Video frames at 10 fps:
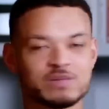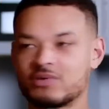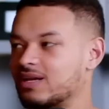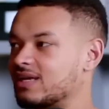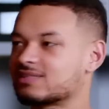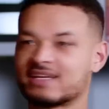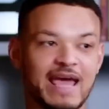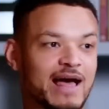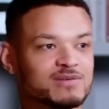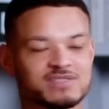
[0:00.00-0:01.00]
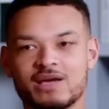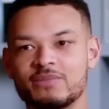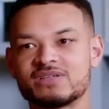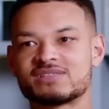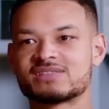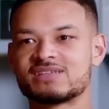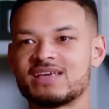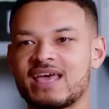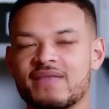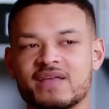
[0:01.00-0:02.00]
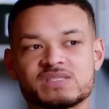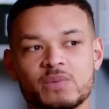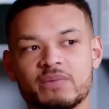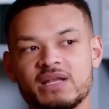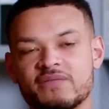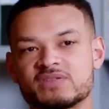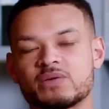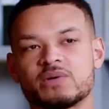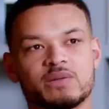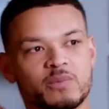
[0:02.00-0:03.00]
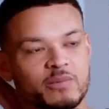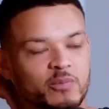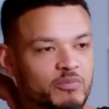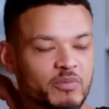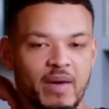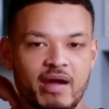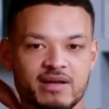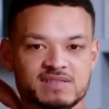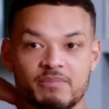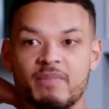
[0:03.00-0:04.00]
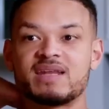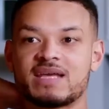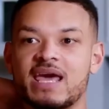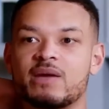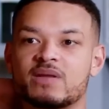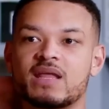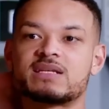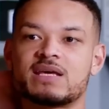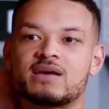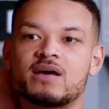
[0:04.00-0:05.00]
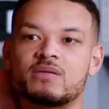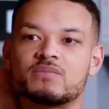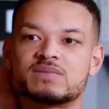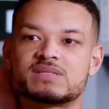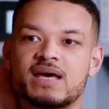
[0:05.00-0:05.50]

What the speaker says: Someone in here is going to get Alzheimer's. And that's the way we live. So we're preparing to medicate when that day comes.